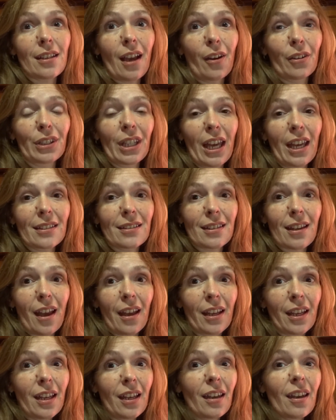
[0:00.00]
down last
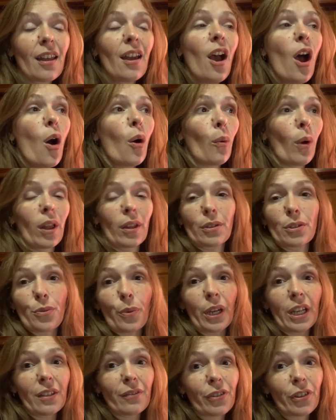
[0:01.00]
night while I was
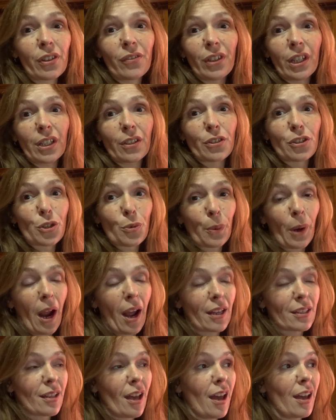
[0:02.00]
waiting for the videos to
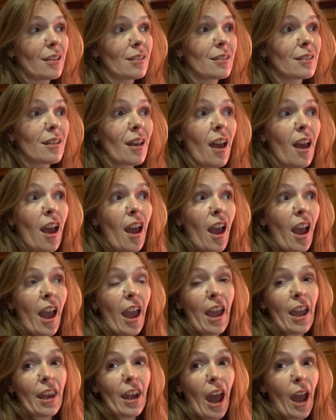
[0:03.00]
process
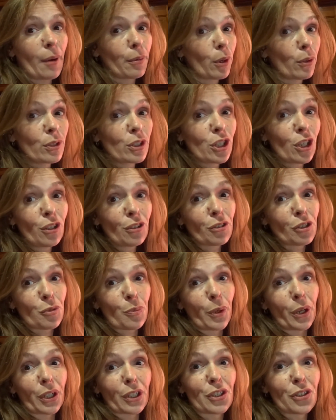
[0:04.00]
and I wrote a children's
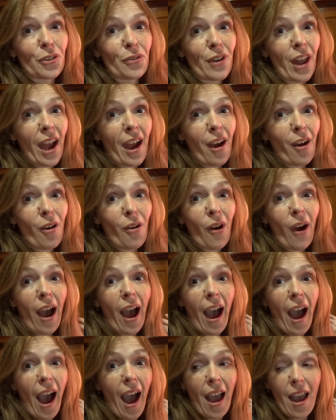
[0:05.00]
book. So now
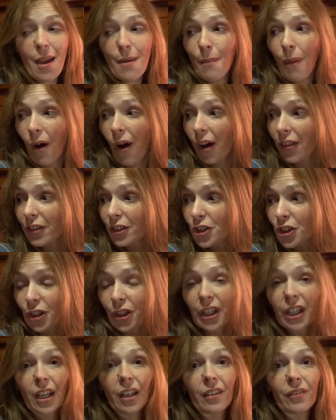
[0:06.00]
I'm on the
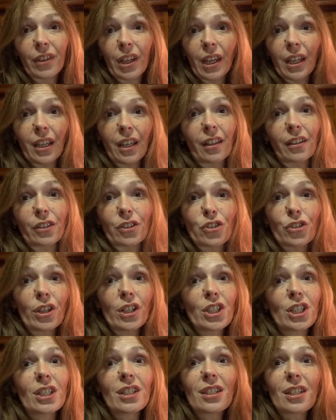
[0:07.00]
journey of getting
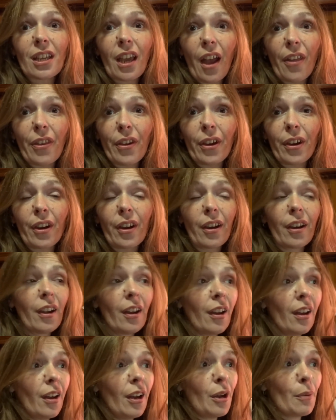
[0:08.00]
illustrations together,
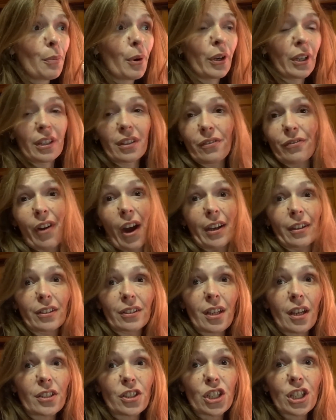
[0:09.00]
putting the final
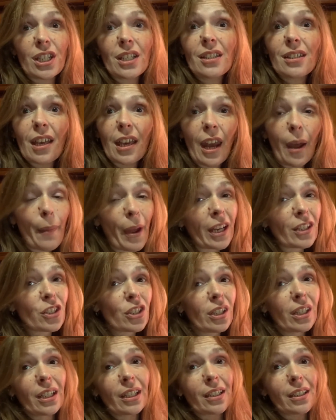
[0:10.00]
touches, and I'm
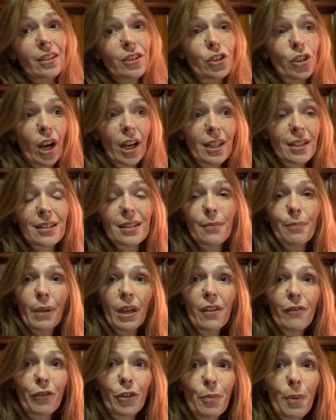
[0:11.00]
actually gonna try to submit
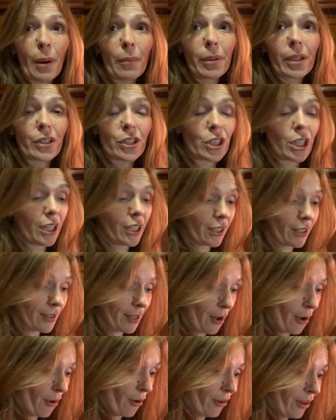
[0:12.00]
it for publishing.
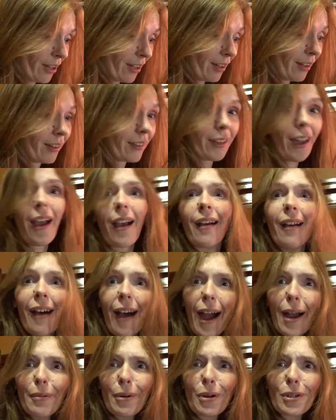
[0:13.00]
So yeah,
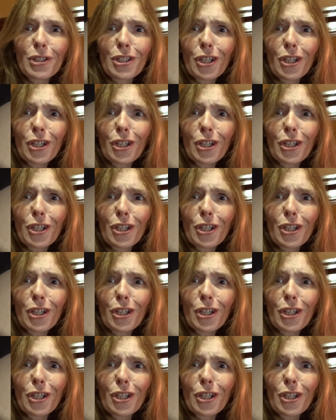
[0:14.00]
I wrote a